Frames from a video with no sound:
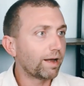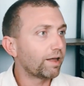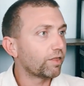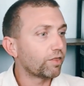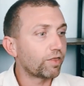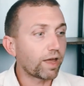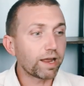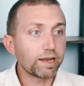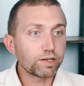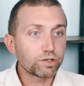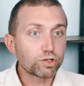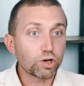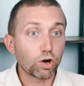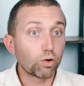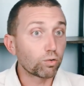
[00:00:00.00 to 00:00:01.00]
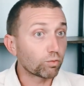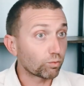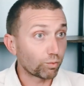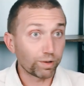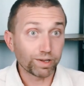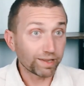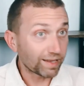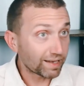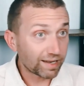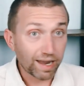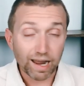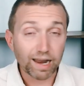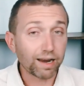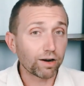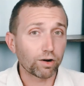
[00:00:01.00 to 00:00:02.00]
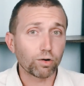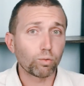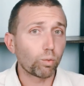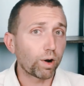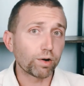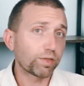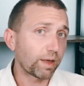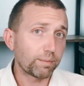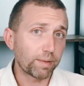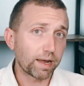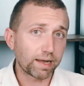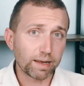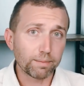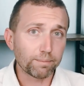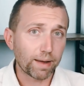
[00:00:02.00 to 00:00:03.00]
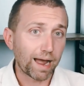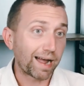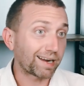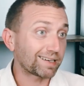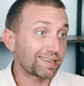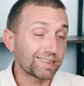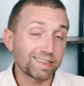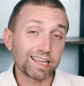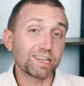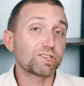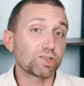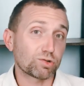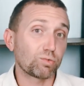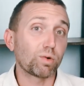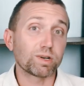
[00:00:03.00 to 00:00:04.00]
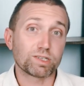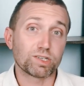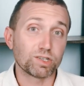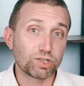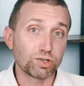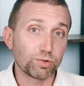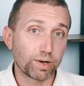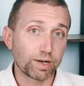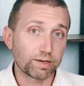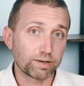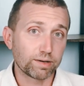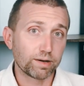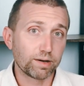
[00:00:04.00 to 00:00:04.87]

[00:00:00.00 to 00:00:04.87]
They don't really care where they make impact. They just want to do it.